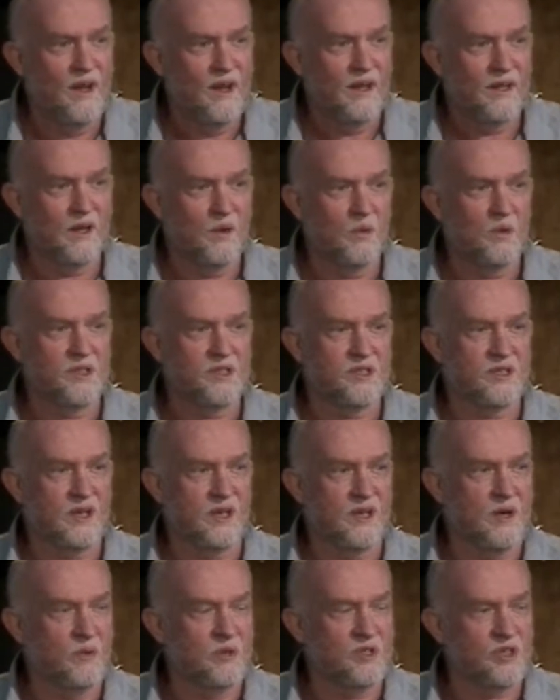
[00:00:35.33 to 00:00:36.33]
There was
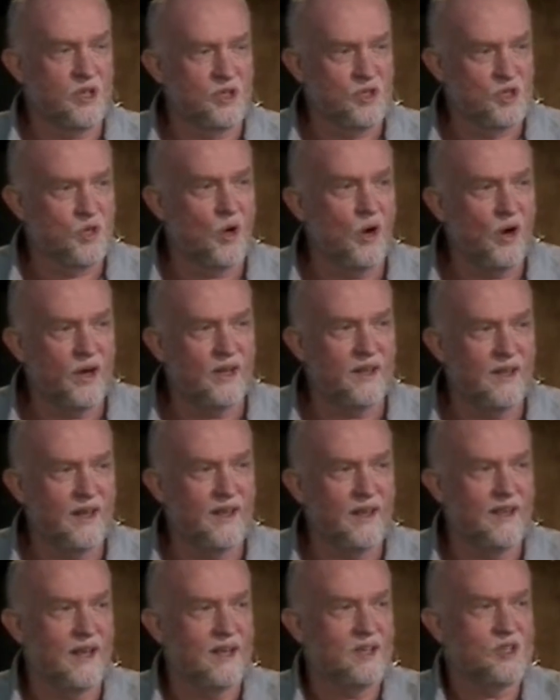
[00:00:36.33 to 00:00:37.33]
a joy there that